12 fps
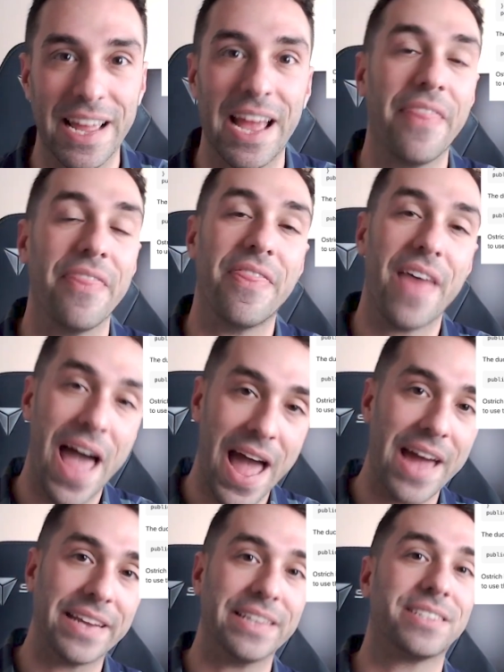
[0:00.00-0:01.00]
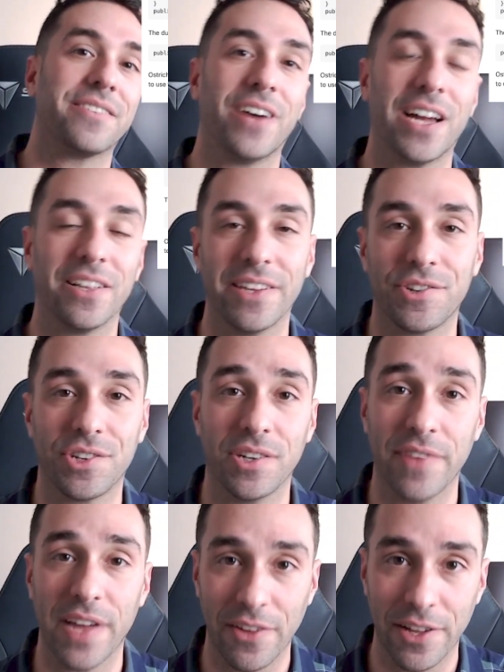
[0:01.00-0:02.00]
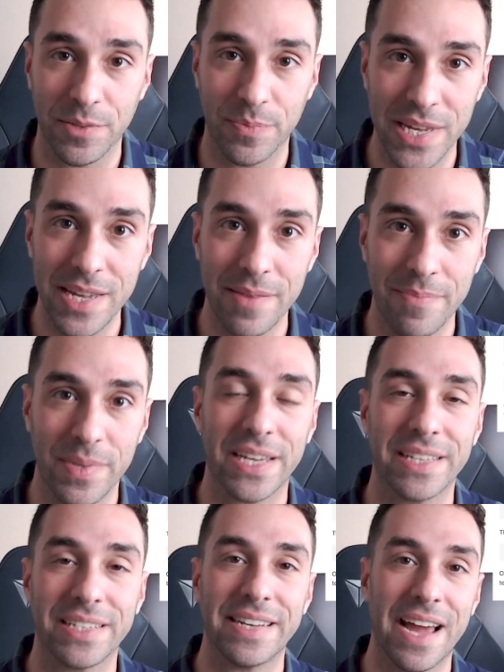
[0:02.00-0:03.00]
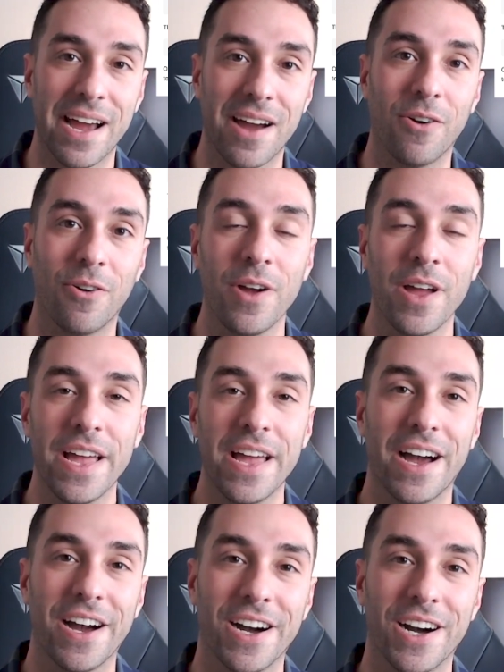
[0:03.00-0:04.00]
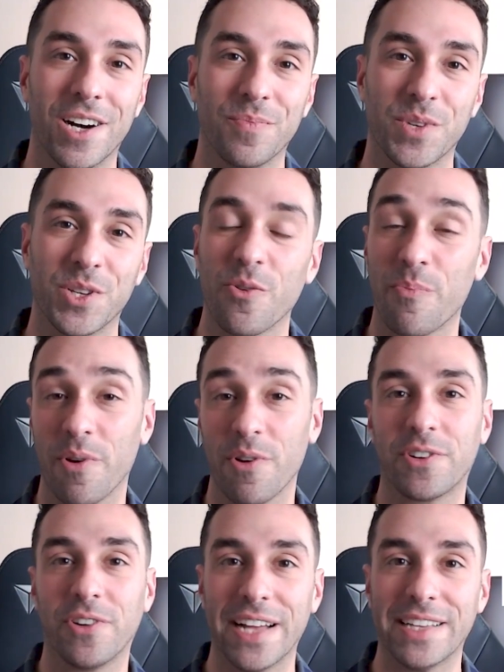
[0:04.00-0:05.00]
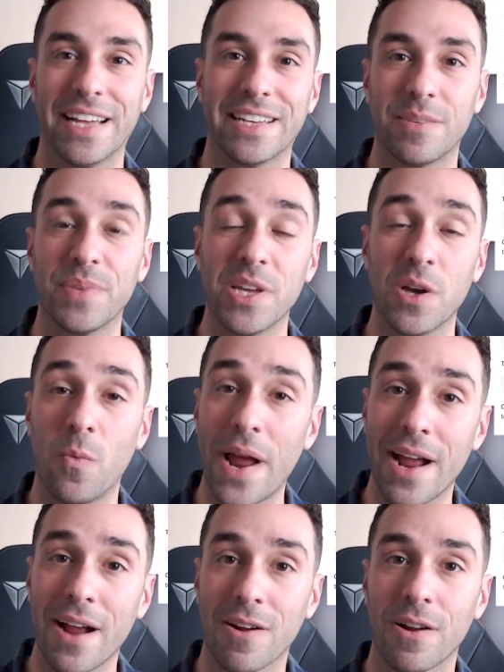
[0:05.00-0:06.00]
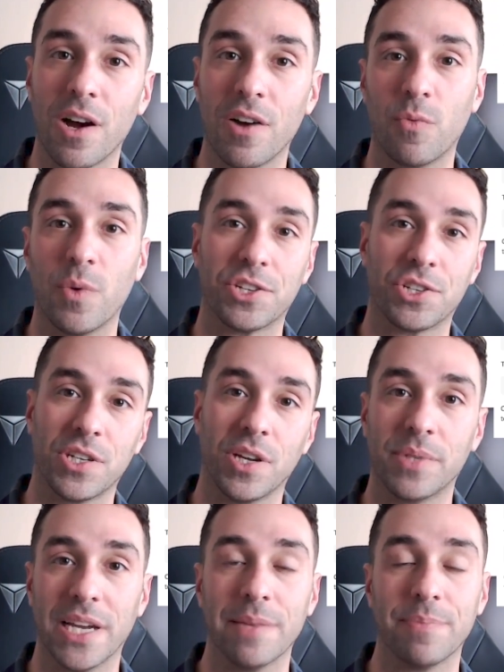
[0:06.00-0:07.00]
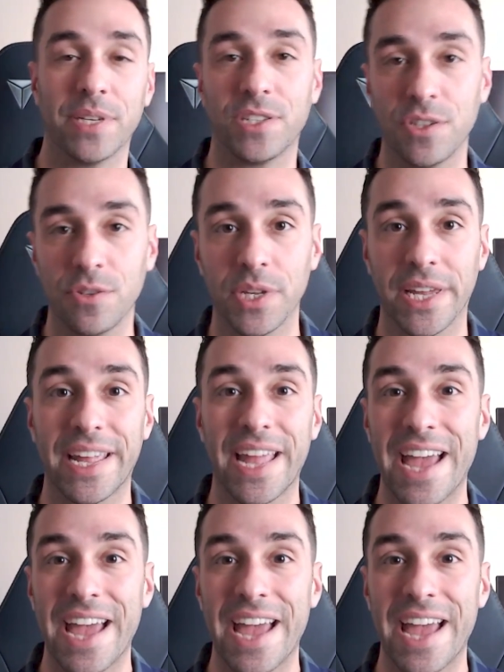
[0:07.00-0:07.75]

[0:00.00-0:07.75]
And that is a violation of LSP because now um, your bird class has to be aware of which subtype it's using.